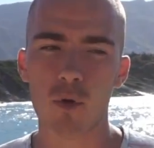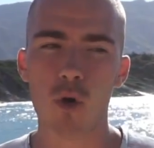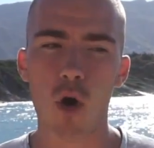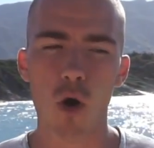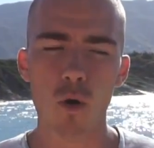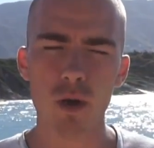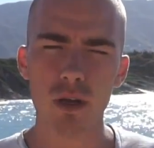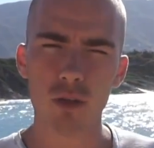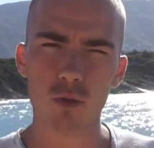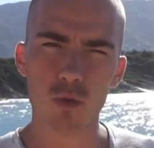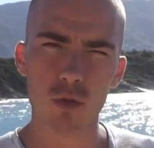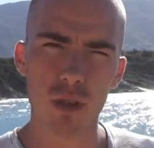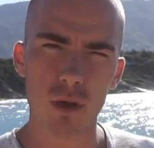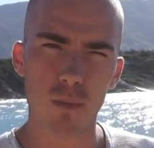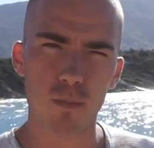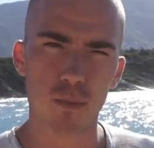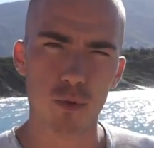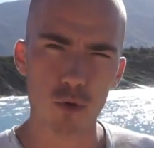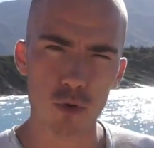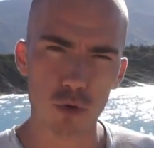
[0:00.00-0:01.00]
going to
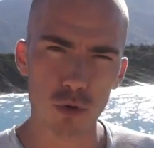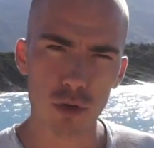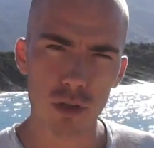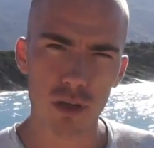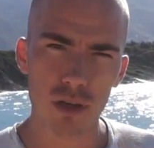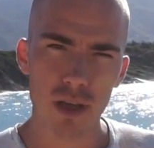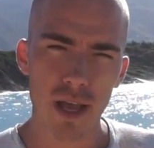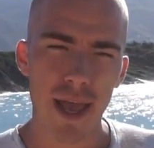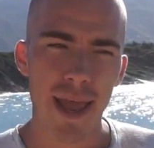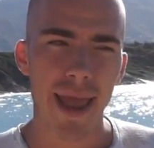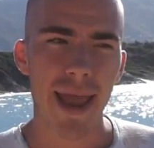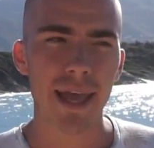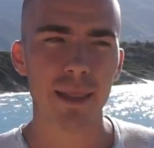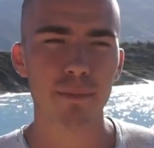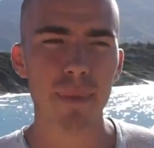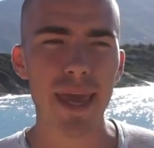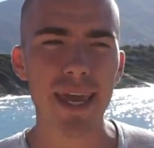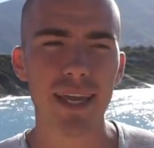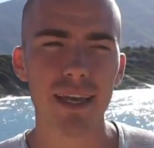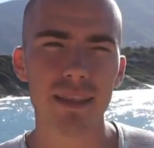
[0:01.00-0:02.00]
the pool
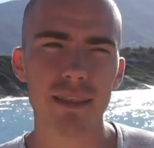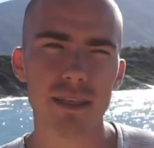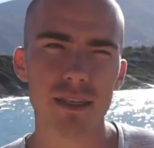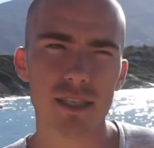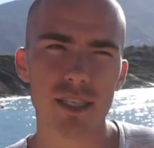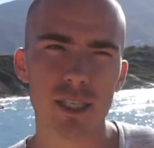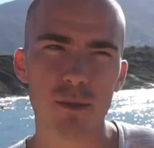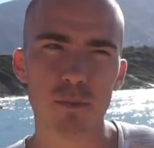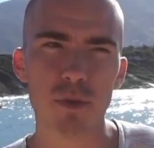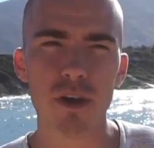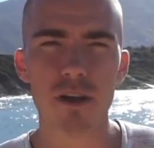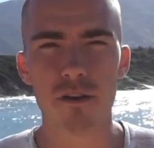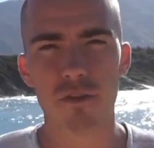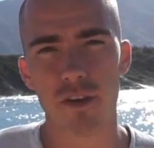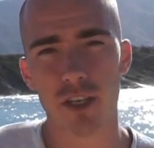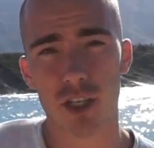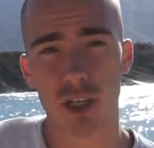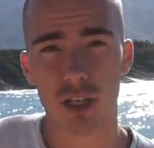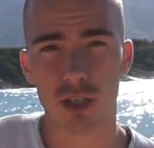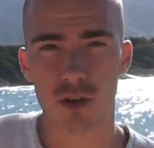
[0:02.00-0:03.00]
and making this
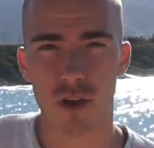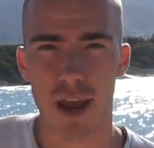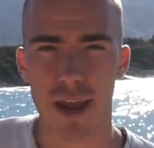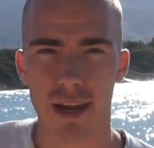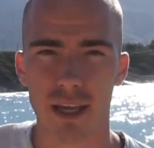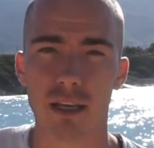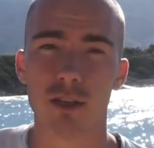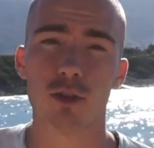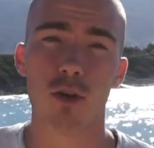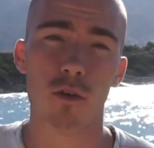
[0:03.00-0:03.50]
spearfishing training.